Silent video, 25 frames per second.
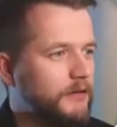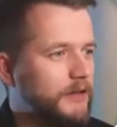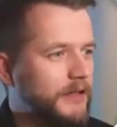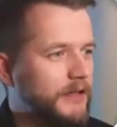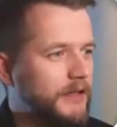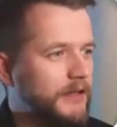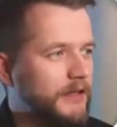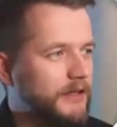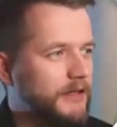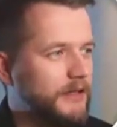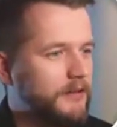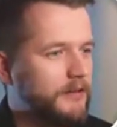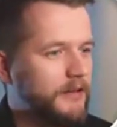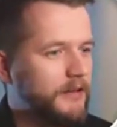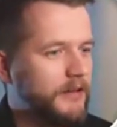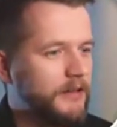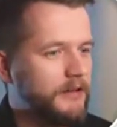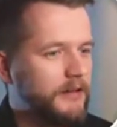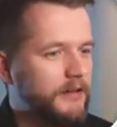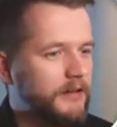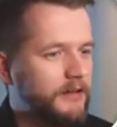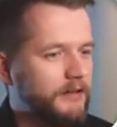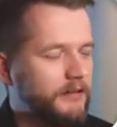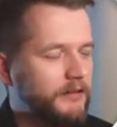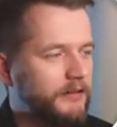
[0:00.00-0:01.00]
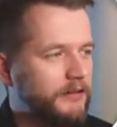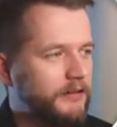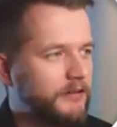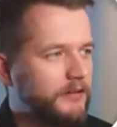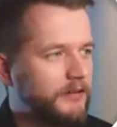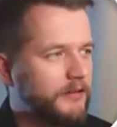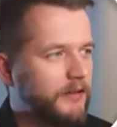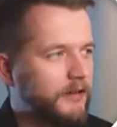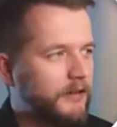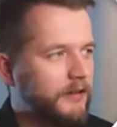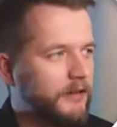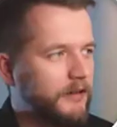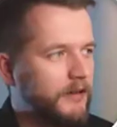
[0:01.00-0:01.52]
in this,
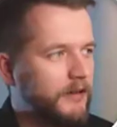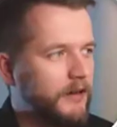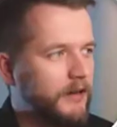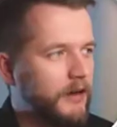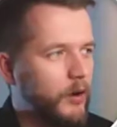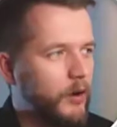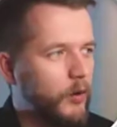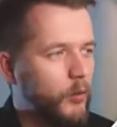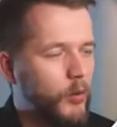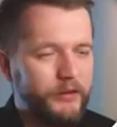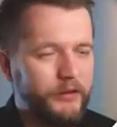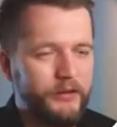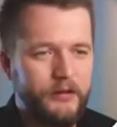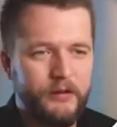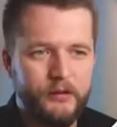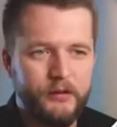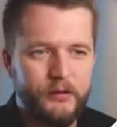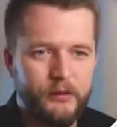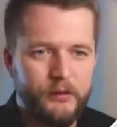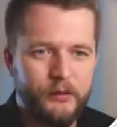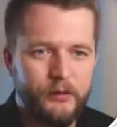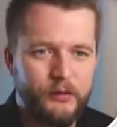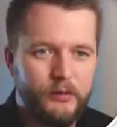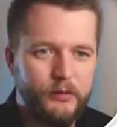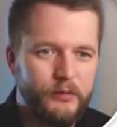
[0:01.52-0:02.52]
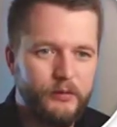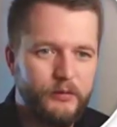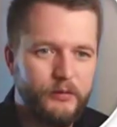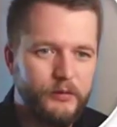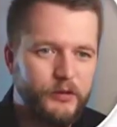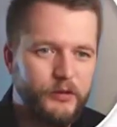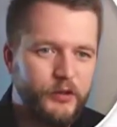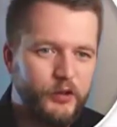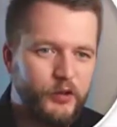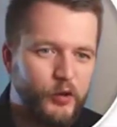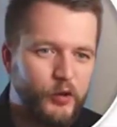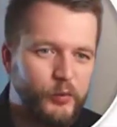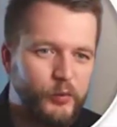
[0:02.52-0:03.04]
I wanted to
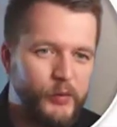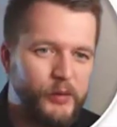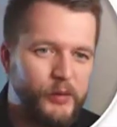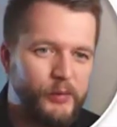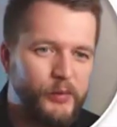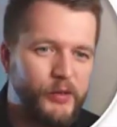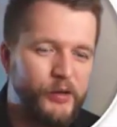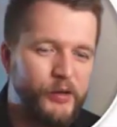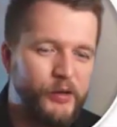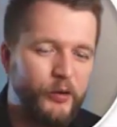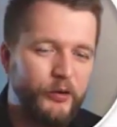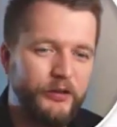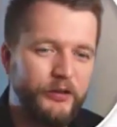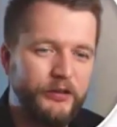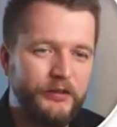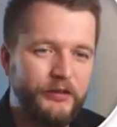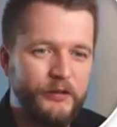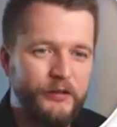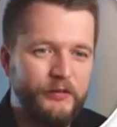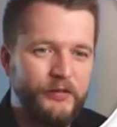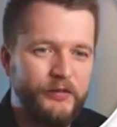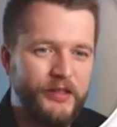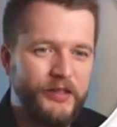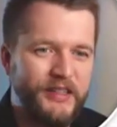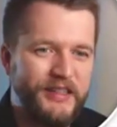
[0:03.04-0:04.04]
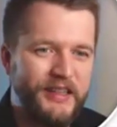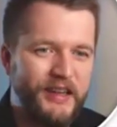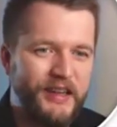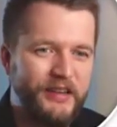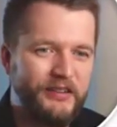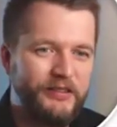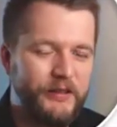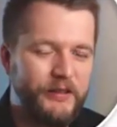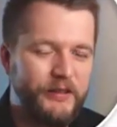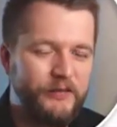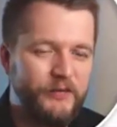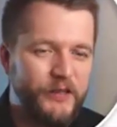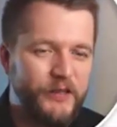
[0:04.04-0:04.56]
show maybe also a
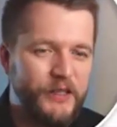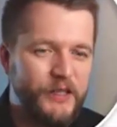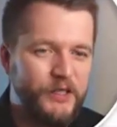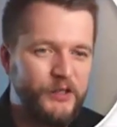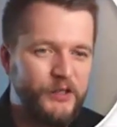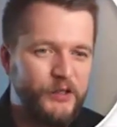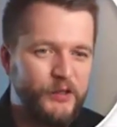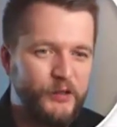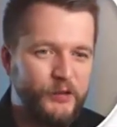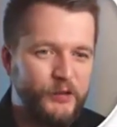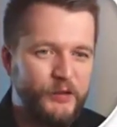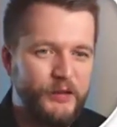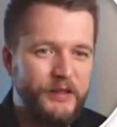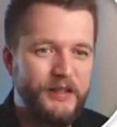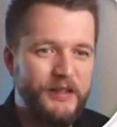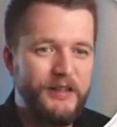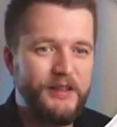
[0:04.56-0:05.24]
fantastic feature,